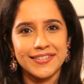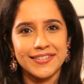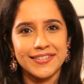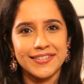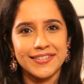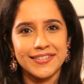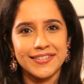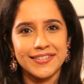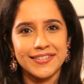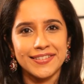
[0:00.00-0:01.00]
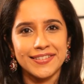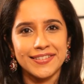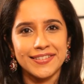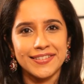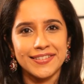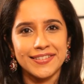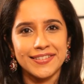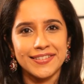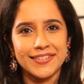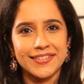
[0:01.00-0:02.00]

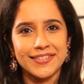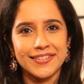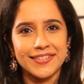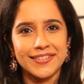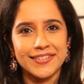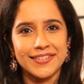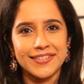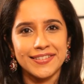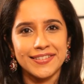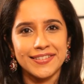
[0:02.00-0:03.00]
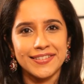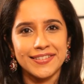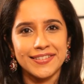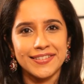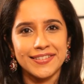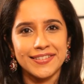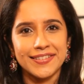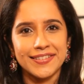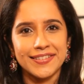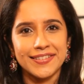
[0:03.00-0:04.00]

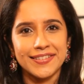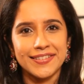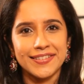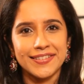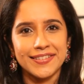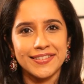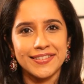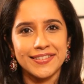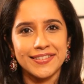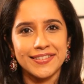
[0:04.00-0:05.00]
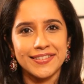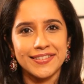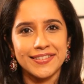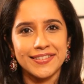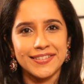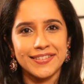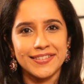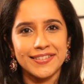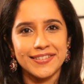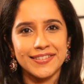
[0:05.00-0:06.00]

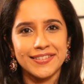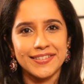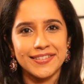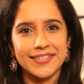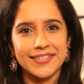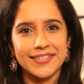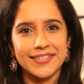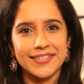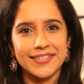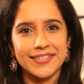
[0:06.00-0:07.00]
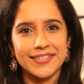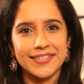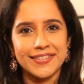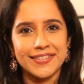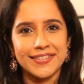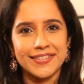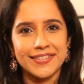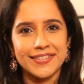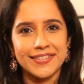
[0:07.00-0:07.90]
(no lip movement)